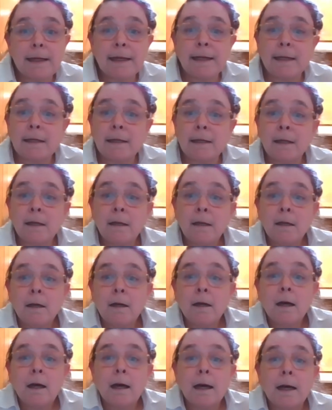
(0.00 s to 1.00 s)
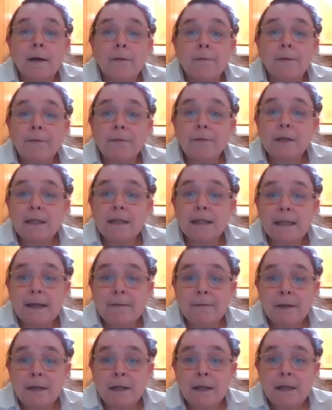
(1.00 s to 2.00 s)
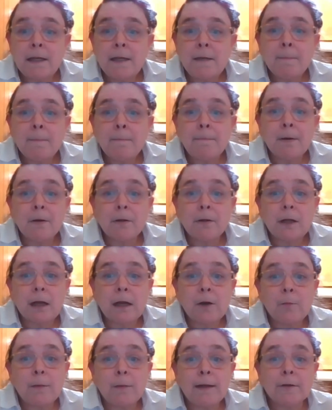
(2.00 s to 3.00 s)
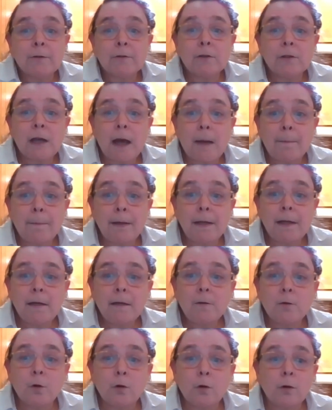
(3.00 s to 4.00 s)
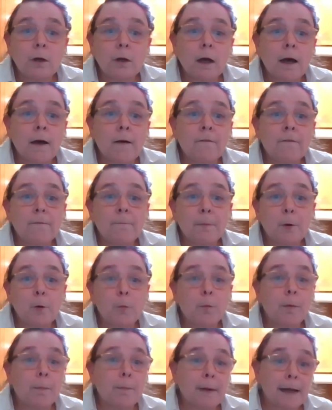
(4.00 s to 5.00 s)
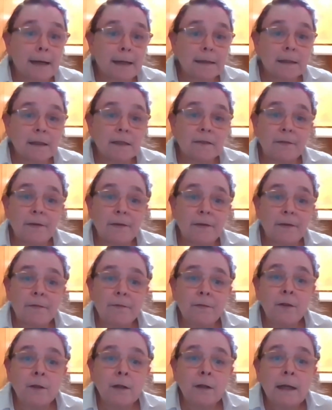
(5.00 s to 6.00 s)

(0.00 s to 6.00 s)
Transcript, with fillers: In uh, 1570, Bartolomeo Scappi, cook of Pope Pius V,